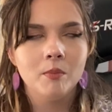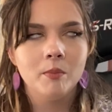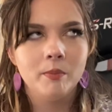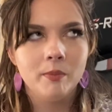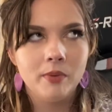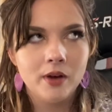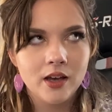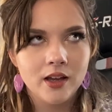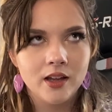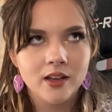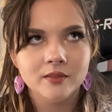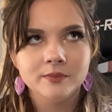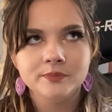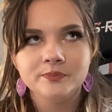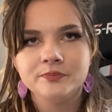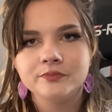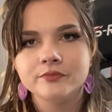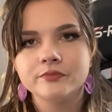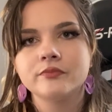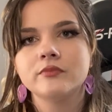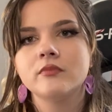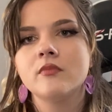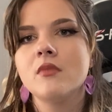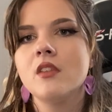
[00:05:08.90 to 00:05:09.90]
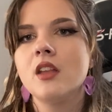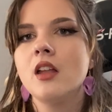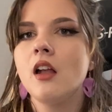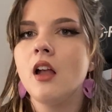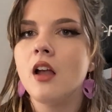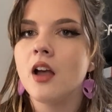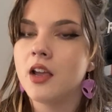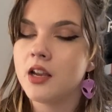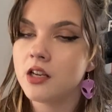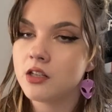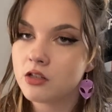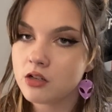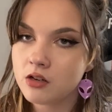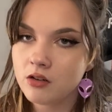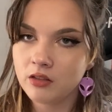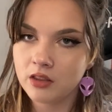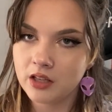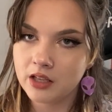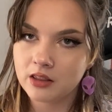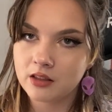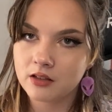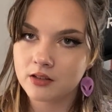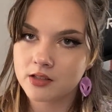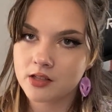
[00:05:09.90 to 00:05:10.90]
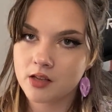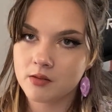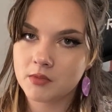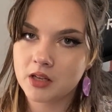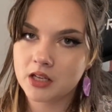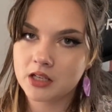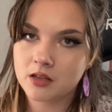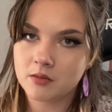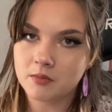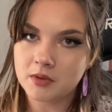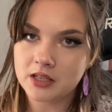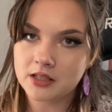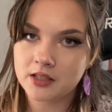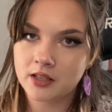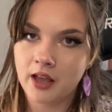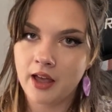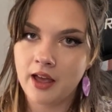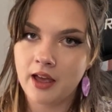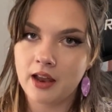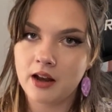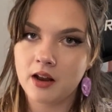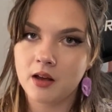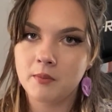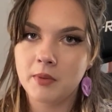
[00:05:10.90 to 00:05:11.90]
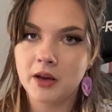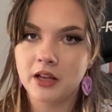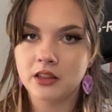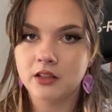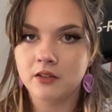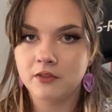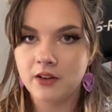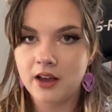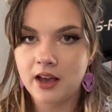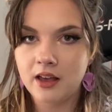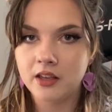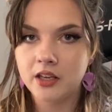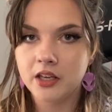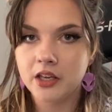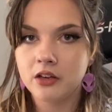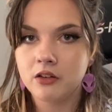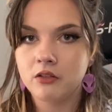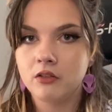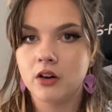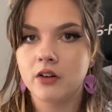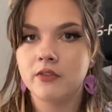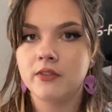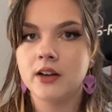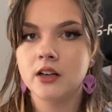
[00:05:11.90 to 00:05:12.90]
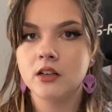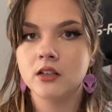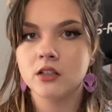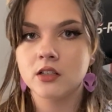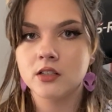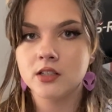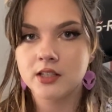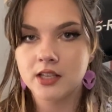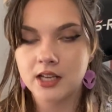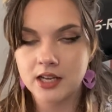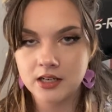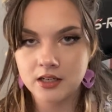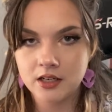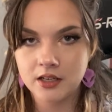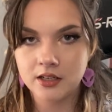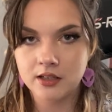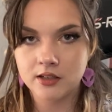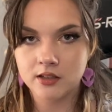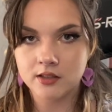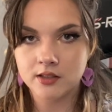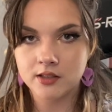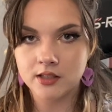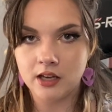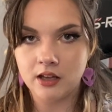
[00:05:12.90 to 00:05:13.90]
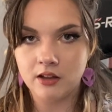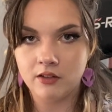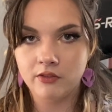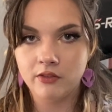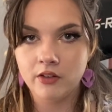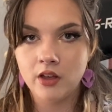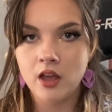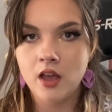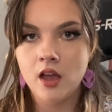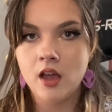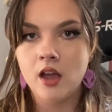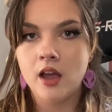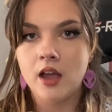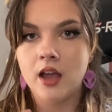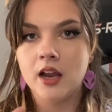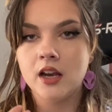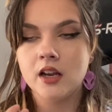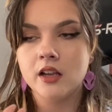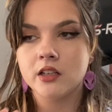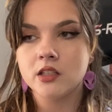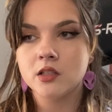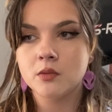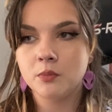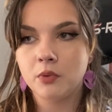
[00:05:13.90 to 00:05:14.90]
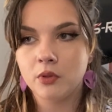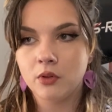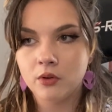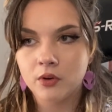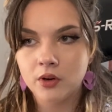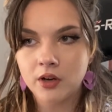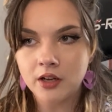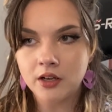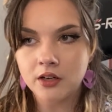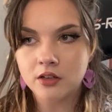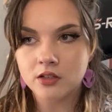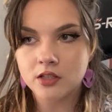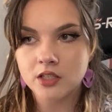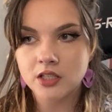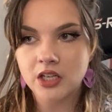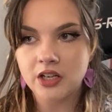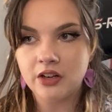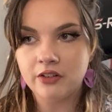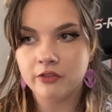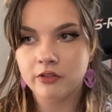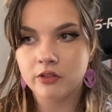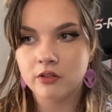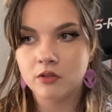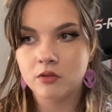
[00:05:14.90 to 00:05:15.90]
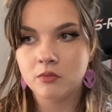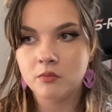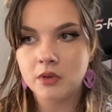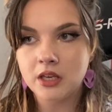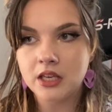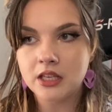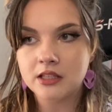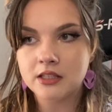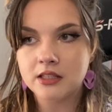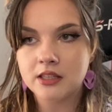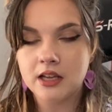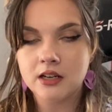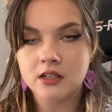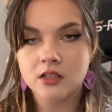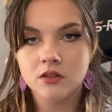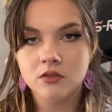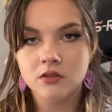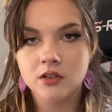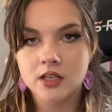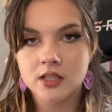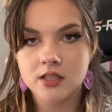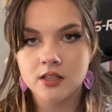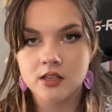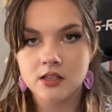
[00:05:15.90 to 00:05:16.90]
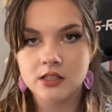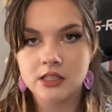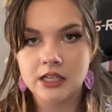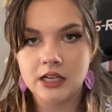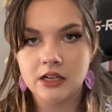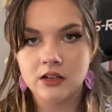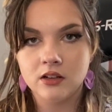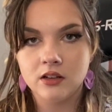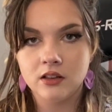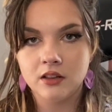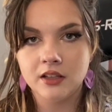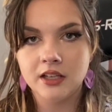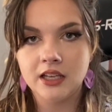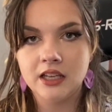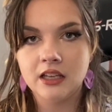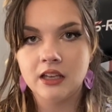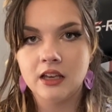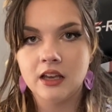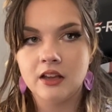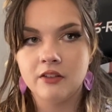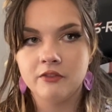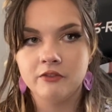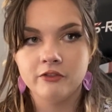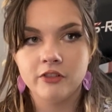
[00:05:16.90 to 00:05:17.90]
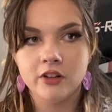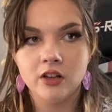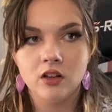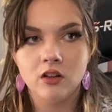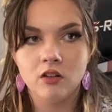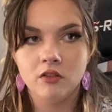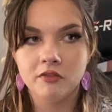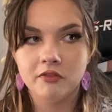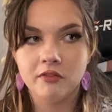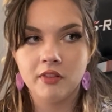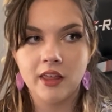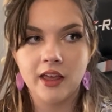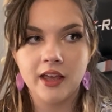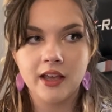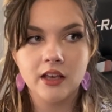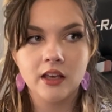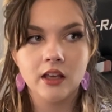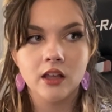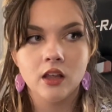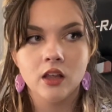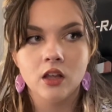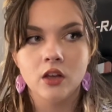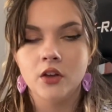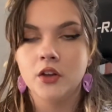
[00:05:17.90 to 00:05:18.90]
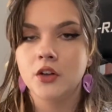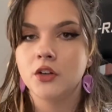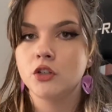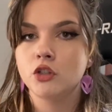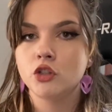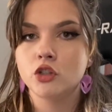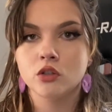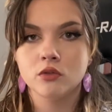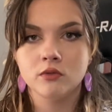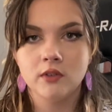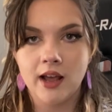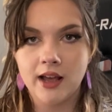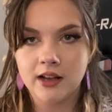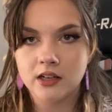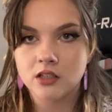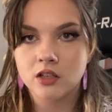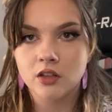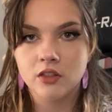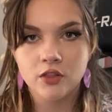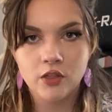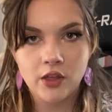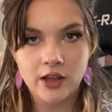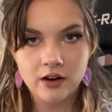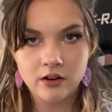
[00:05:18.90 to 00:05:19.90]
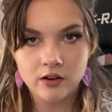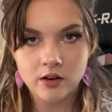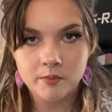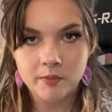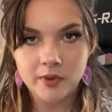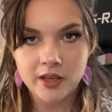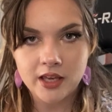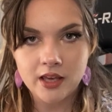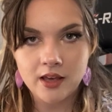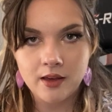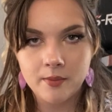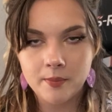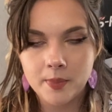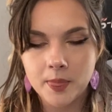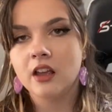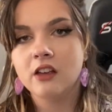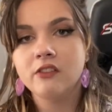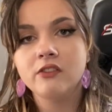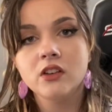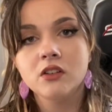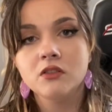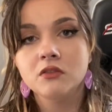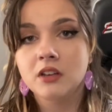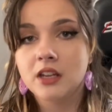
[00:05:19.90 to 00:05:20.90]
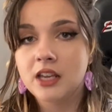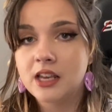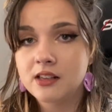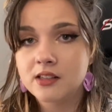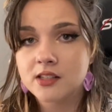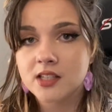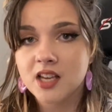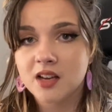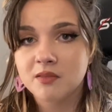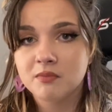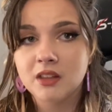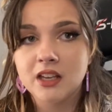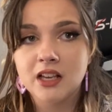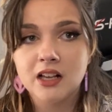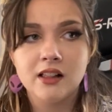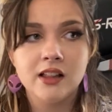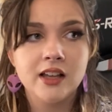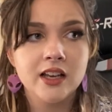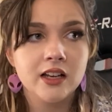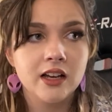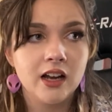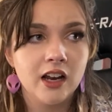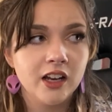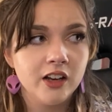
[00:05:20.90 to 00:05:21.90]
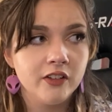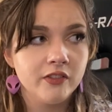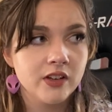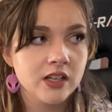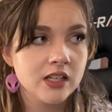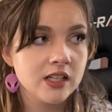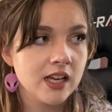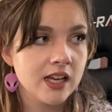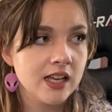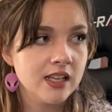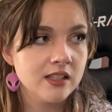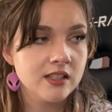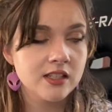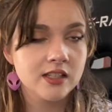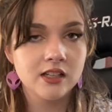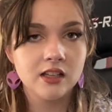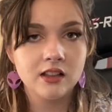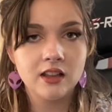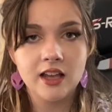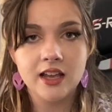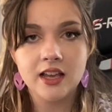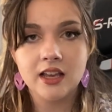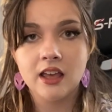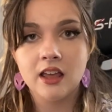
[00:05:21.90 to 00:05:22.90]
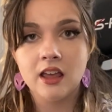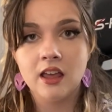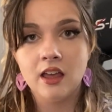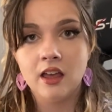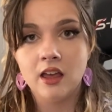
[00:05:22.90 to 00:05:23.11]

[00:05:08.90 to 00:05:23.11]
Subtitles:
but I do think there's something to be said about the value of understanding yourself and exploring yourself through means that don't necessarily involve like direct therapy. If you need something like kind of intense to like